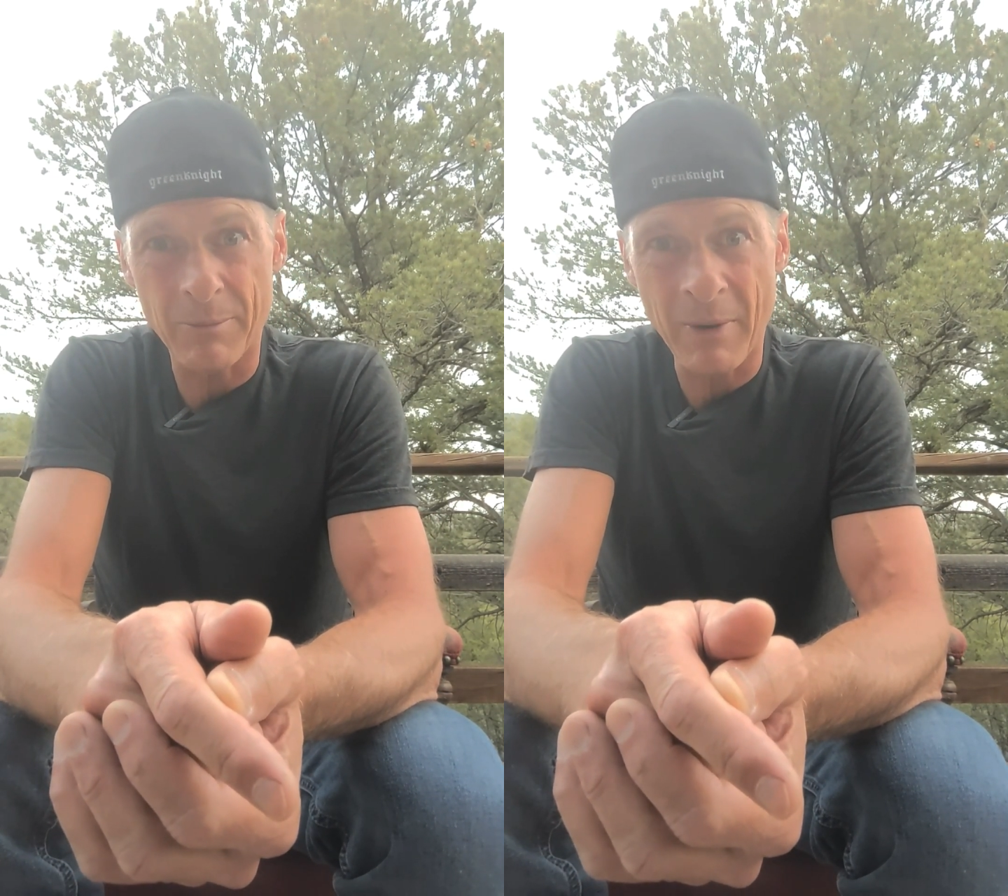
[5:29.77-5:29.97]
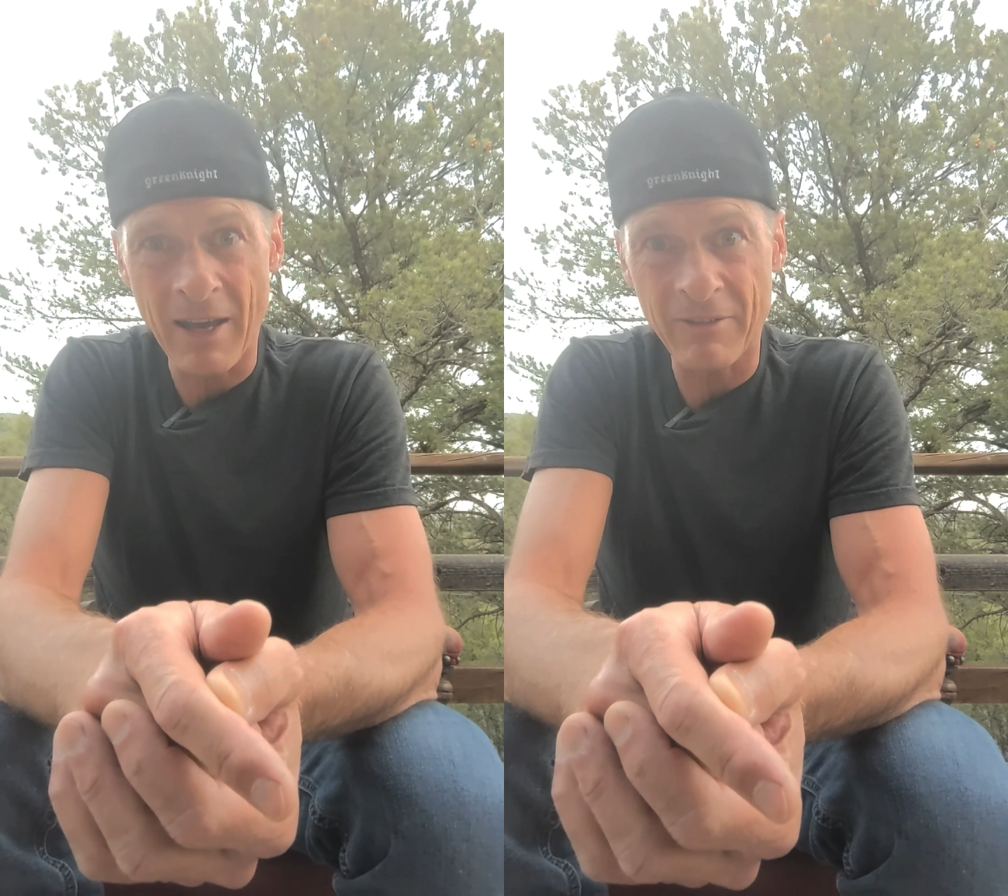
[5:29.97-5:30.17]

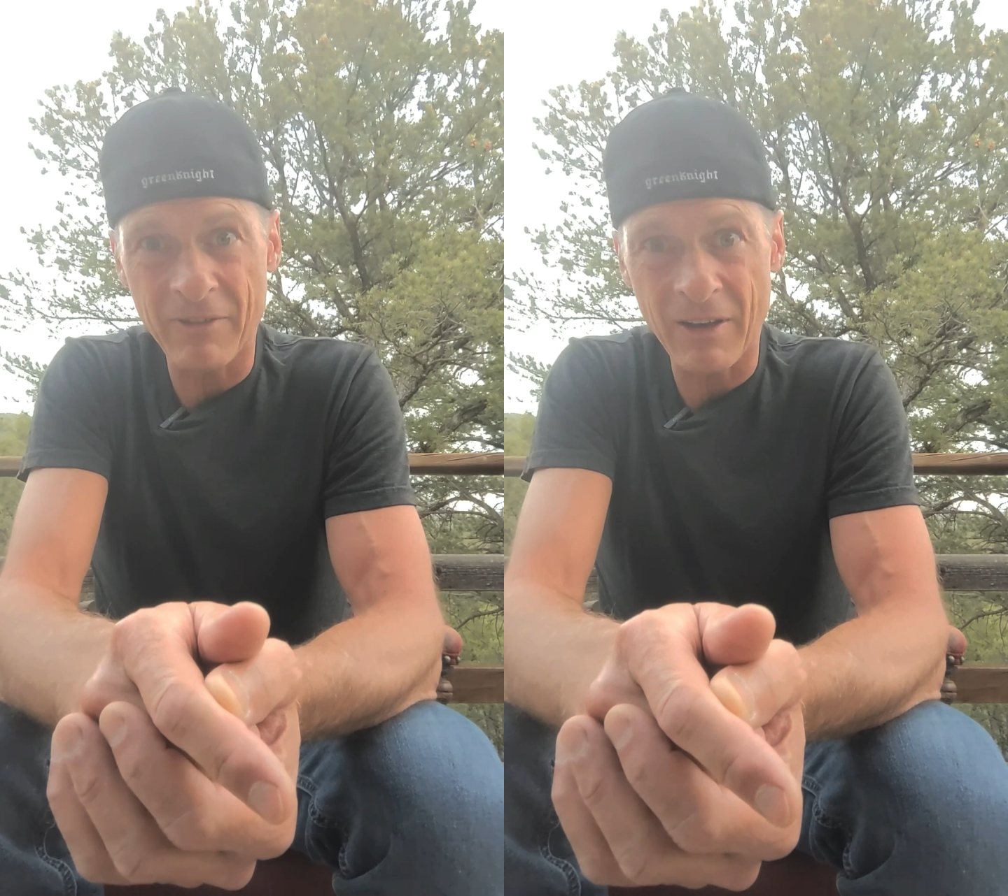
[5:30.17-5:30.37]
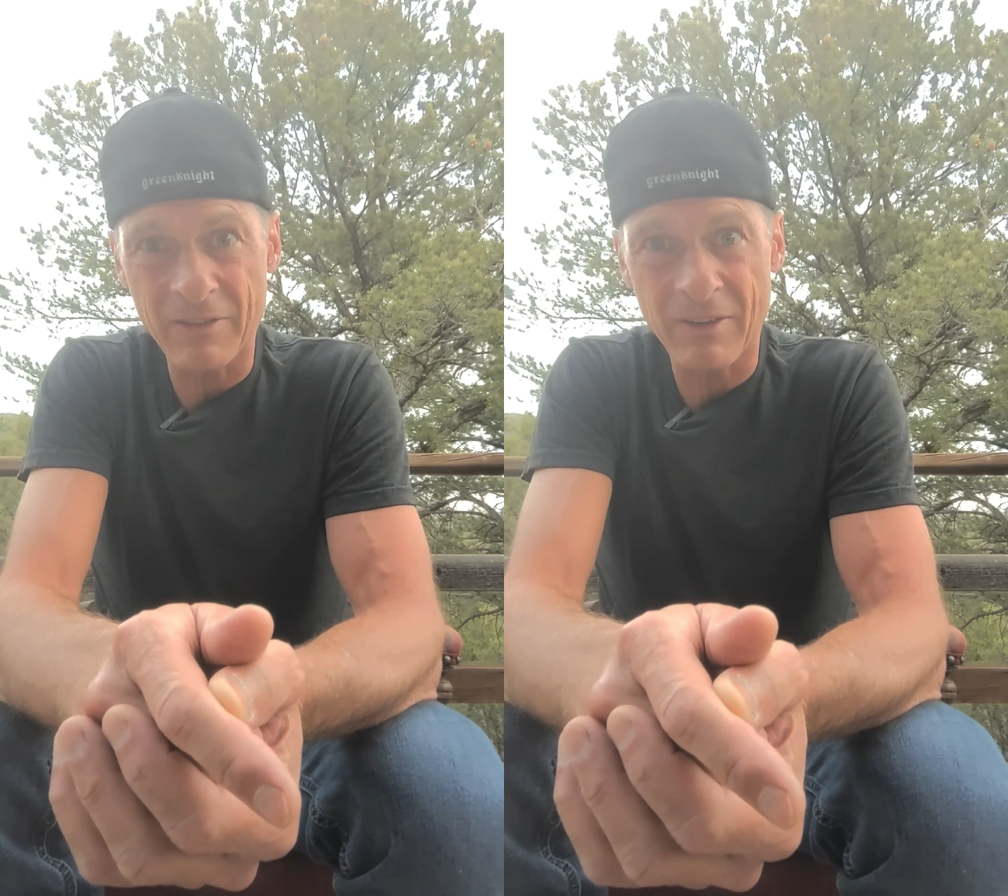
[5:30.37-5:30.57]

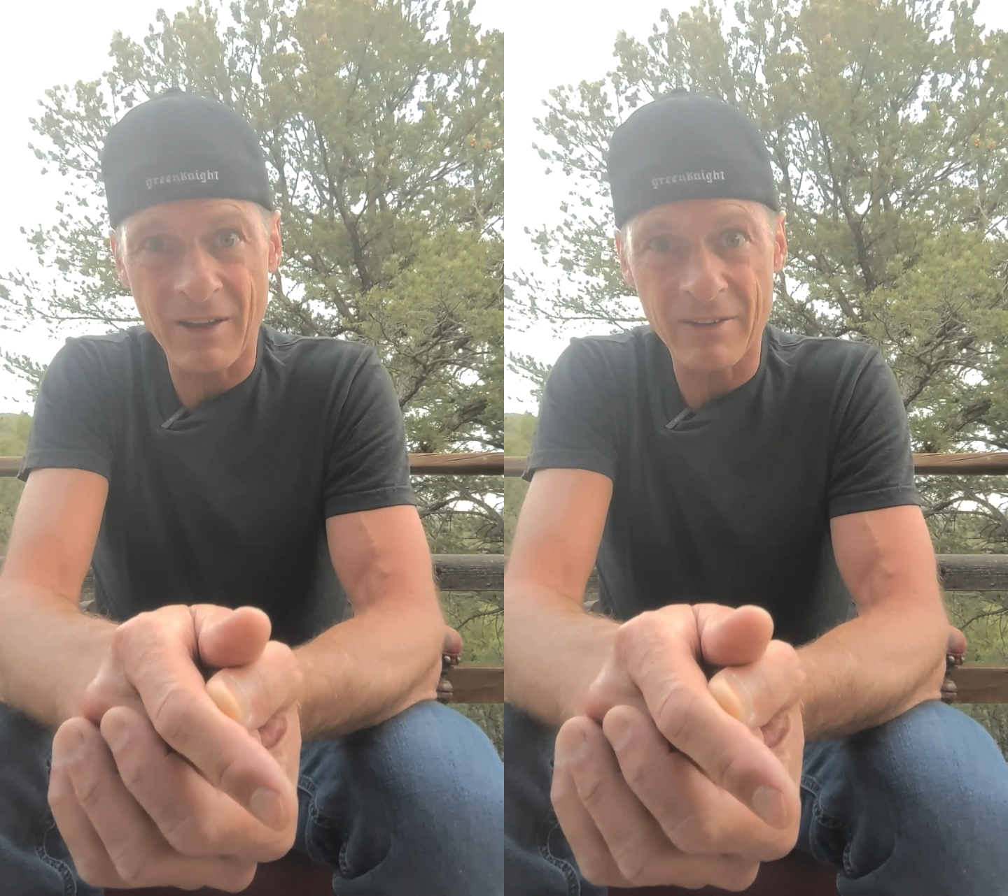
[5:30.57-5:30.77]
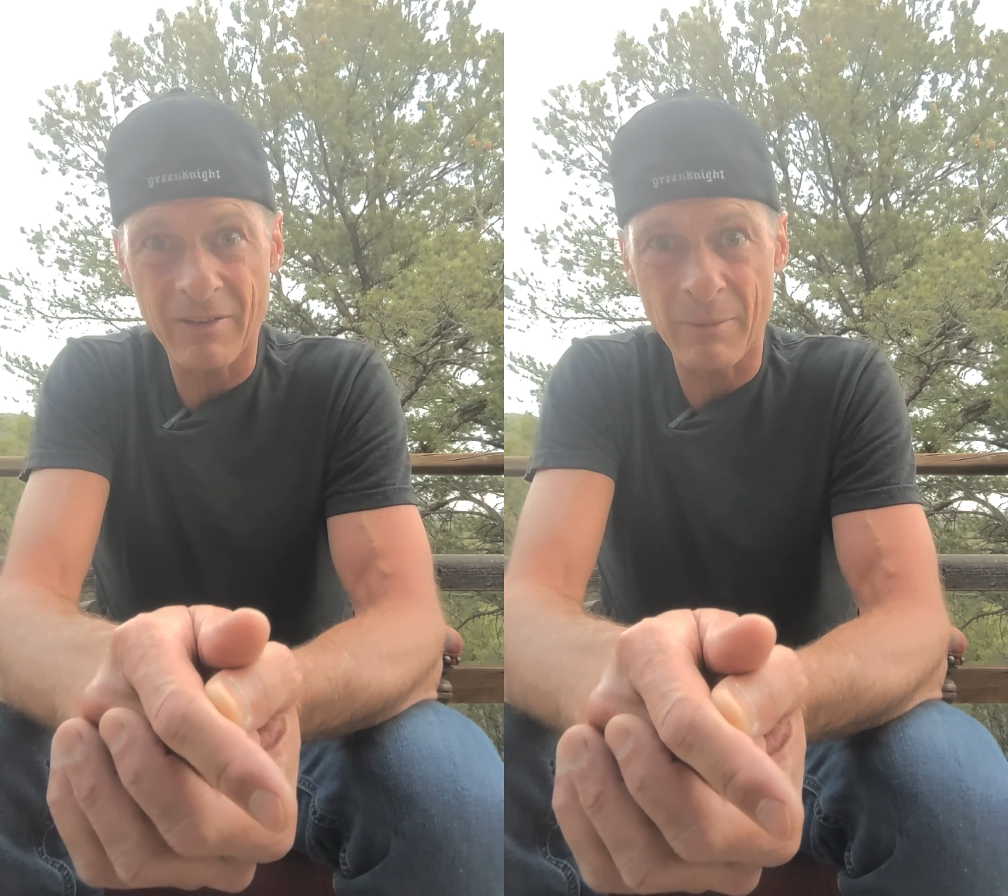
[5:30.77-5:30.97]
manifests
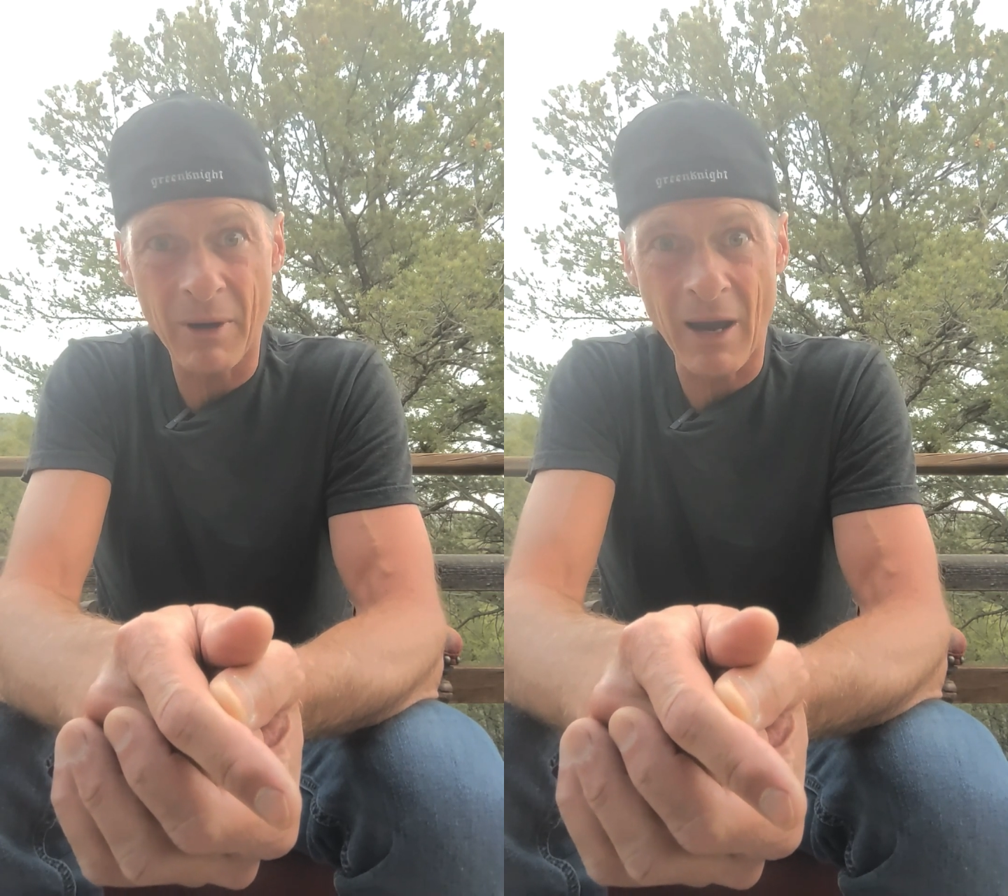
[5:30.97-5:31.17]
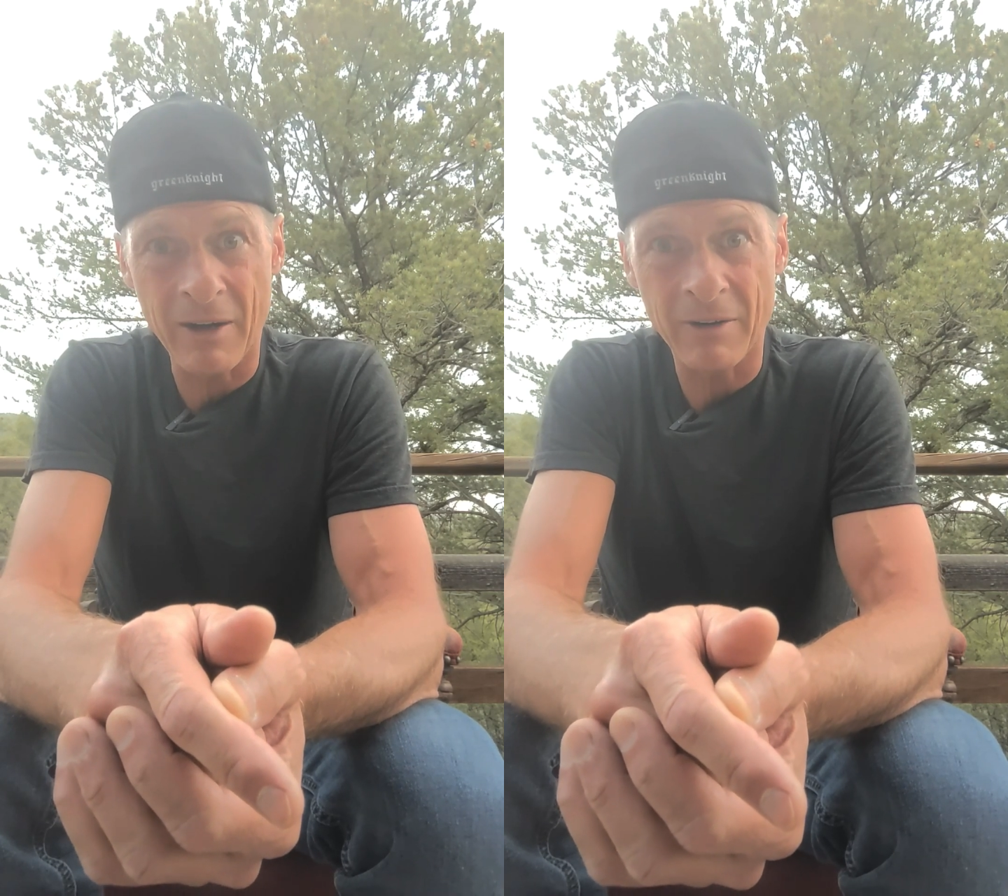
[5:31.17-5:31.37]
as the
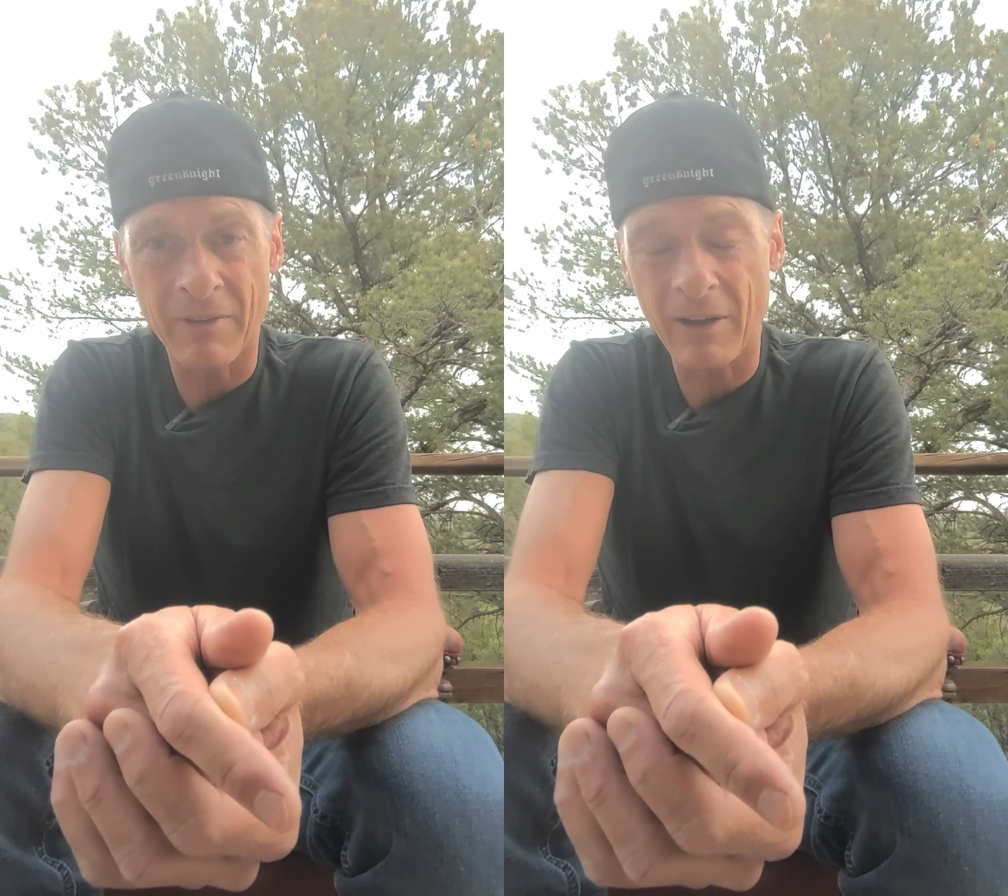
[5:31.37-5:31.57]
pattern